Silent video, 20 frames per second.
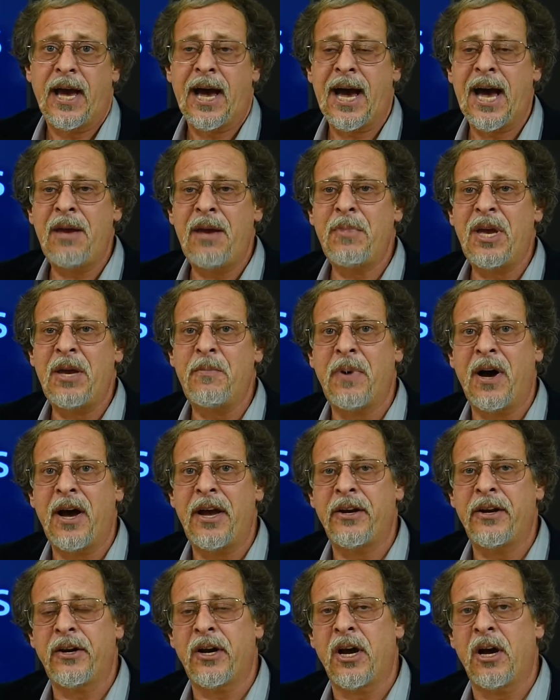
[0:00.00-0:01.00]
I may buy
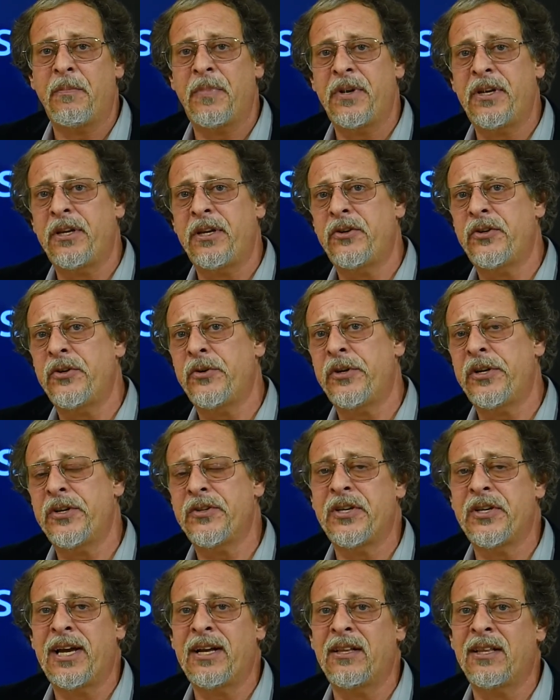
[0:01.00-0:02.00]
your company and do it
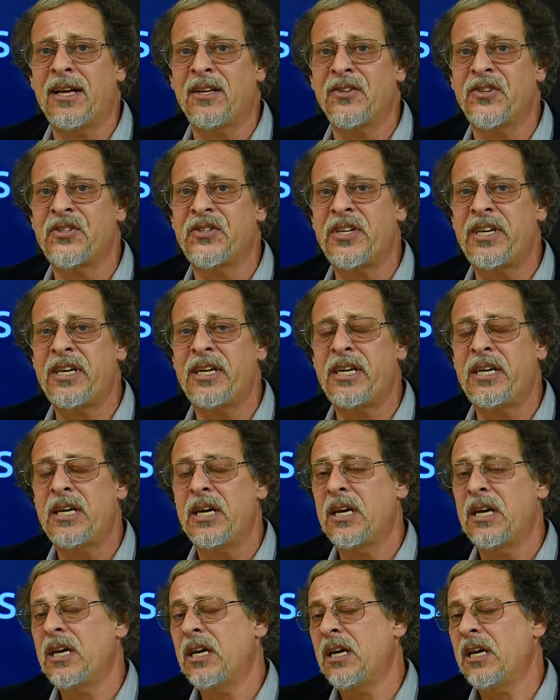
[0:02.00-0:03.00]
as an LLC,
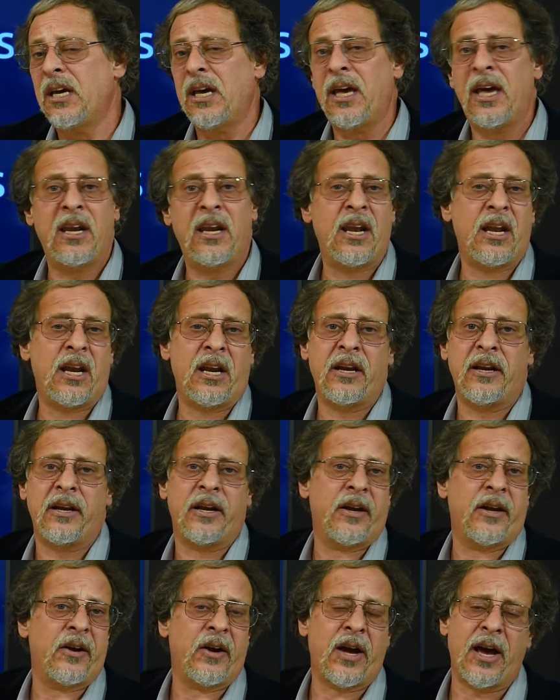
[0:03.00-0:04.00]
and
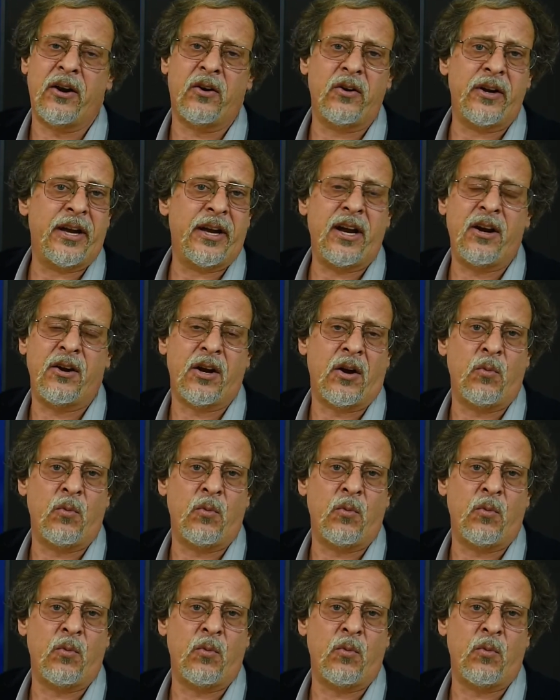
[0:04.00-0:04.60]
I don't care.